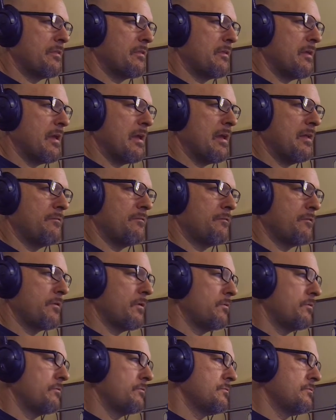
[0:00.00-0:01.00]

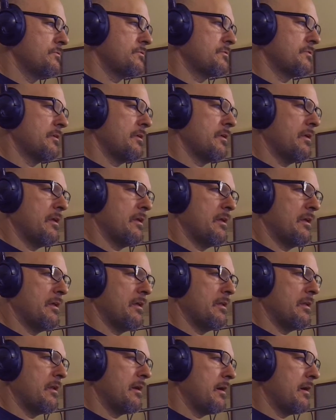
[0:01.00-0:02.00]
headphones
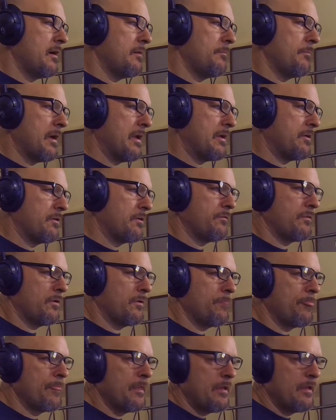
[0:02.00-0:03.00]
and a microphone.